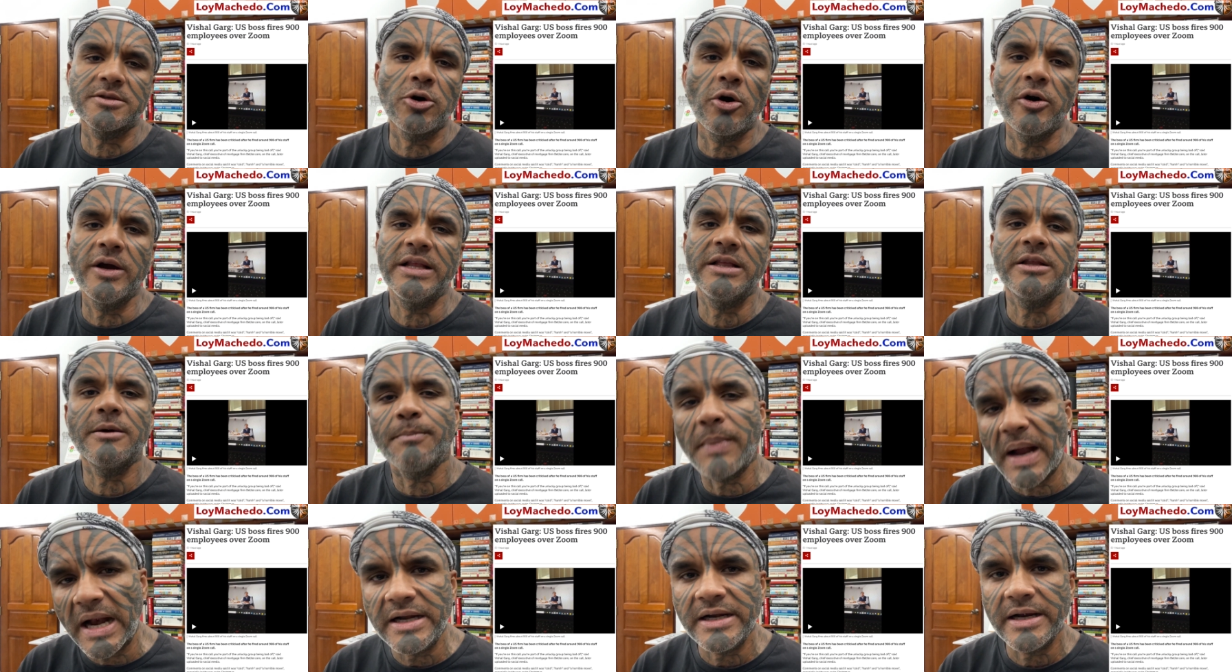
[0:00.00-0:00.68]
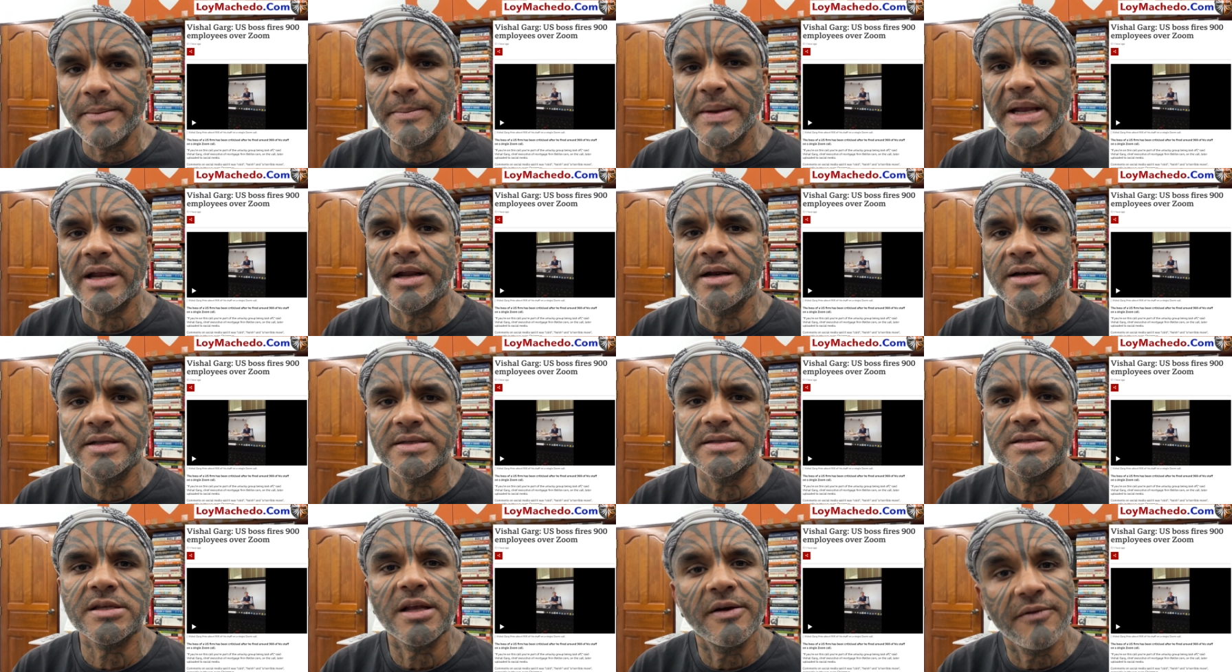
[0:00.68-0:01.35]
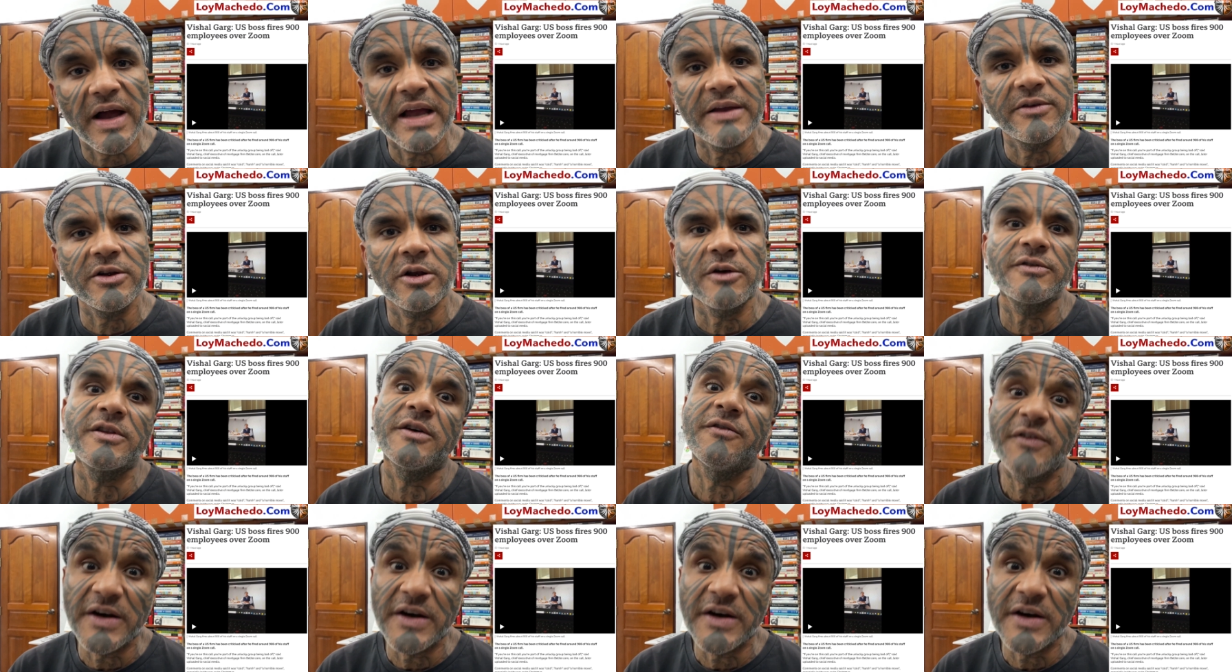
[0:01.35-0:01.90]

No, in the pandemic, it is survival of the